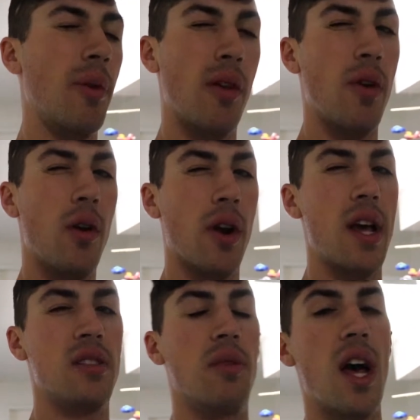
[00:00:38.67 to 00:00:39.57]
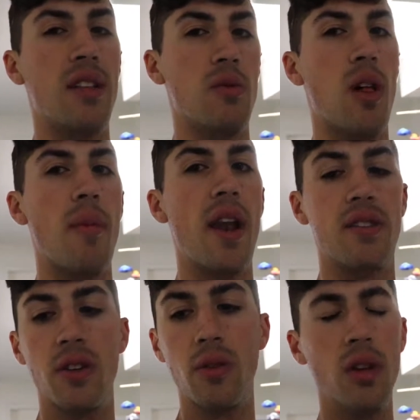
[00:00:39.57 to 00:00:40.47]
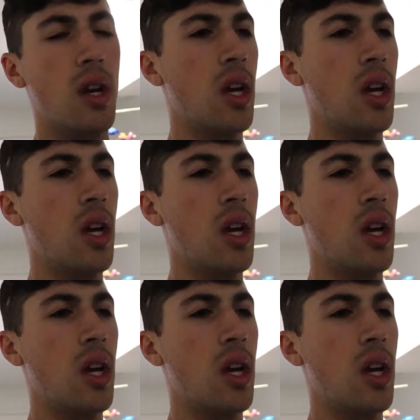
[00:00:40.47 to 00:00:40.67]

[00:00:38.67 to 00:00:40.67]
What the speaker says: I'm gonna reorganize some lines while I'm at it too.